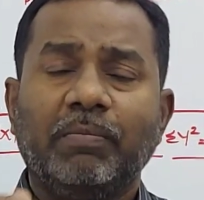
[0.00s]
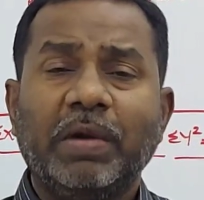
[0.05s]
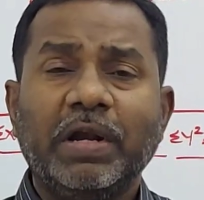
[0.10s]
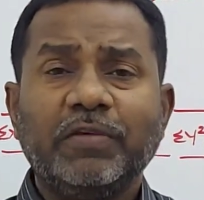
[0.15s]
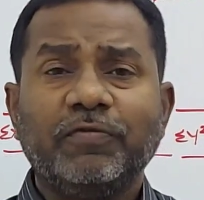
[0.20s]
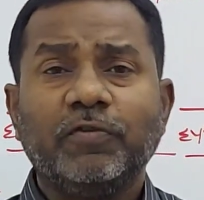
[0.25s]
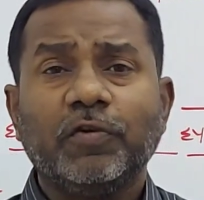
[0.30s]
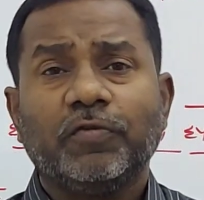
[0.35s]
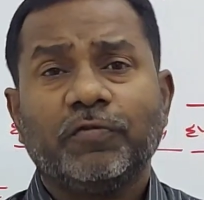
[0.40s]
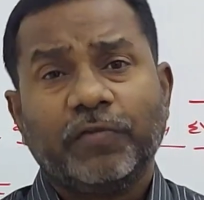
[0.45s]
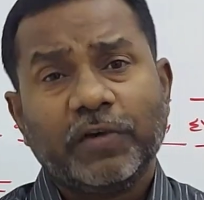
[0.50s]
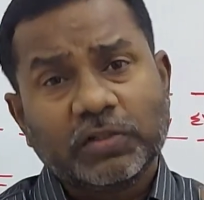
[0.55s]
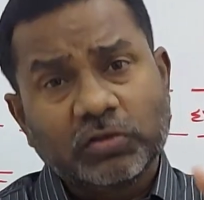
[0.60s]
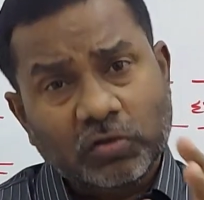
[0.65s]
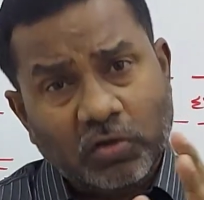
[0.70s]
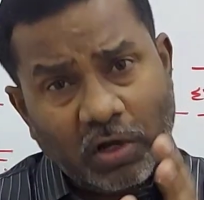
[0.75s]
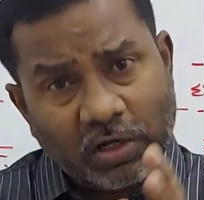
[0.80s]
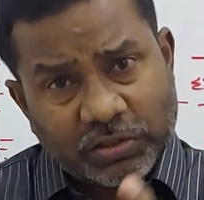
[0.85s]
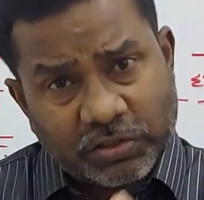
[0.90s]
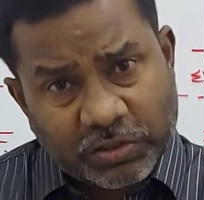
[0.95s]
But if your
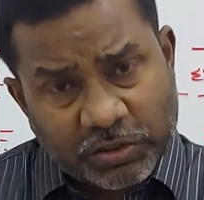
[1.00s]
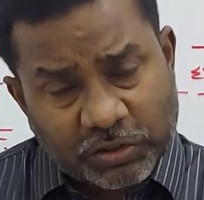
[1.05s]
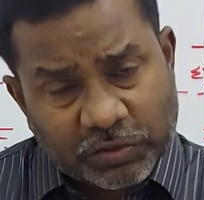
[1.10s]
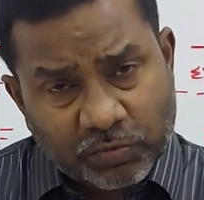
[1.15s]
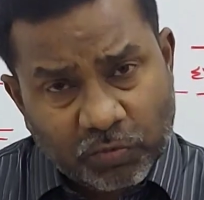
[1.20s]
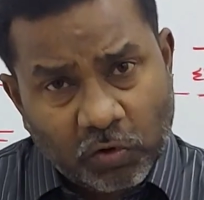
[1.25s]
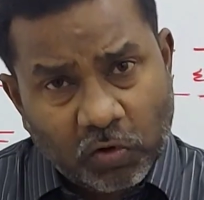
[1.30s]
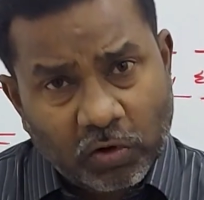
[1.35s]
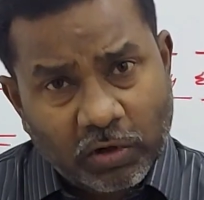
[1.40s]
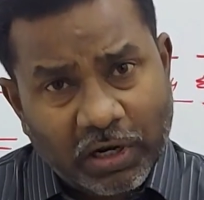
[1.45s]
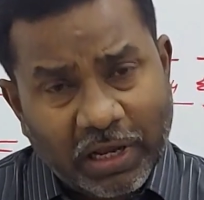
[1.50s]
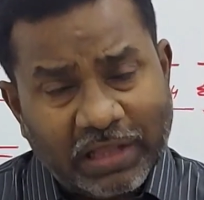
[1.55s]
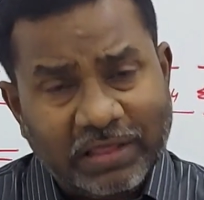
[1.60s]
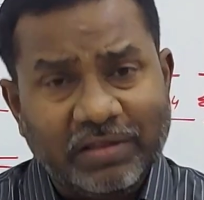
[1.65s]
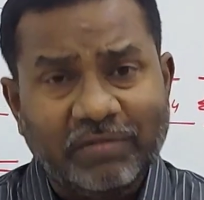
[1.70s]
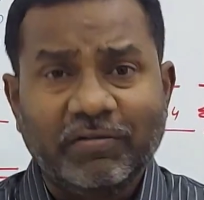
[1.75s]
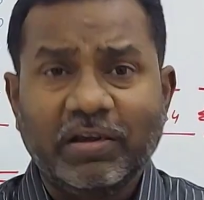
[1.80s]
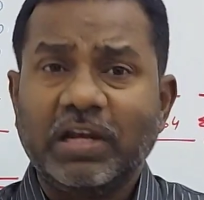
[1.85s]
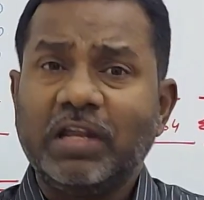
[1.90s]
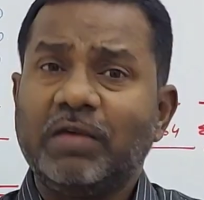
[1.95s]
fixed cost is more and
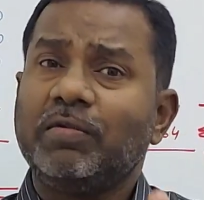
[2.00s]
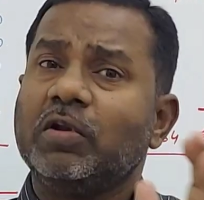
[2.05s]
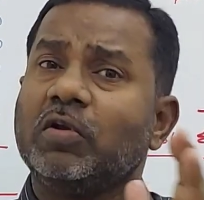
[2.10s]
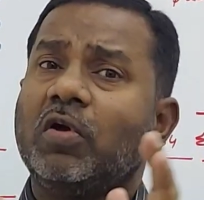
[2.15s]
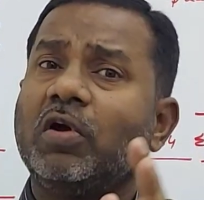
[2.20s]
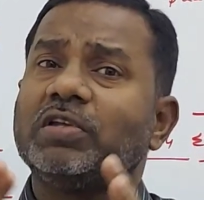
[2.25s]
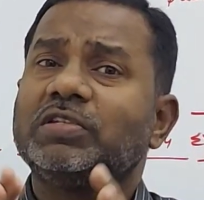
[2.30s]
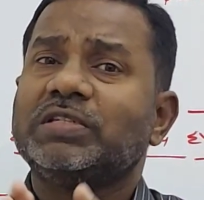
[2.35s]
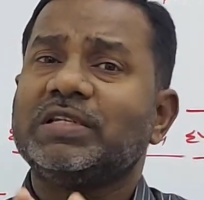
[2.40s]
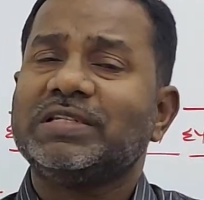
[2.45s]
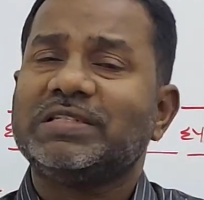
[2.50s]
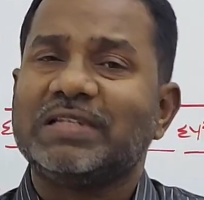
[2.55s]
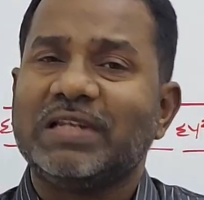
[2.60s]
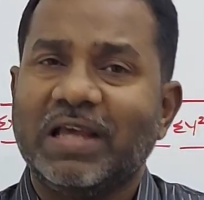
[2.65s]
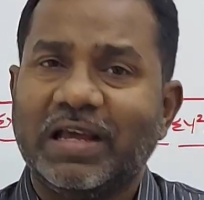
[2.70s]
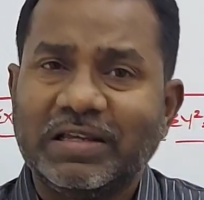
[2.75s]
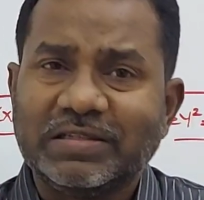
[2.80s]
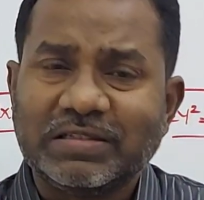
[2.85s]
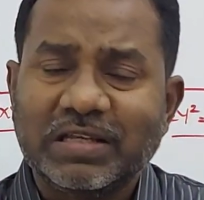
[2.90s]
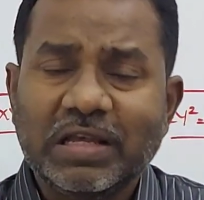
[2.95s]
the variable cost is
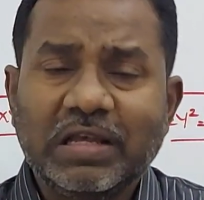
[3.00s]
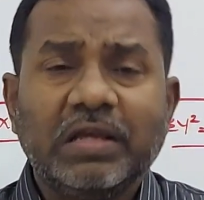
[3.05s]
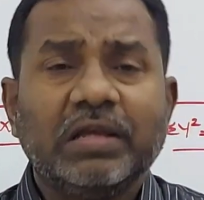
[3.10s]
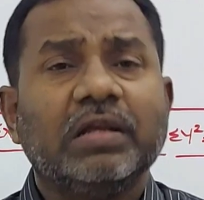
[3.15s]
less,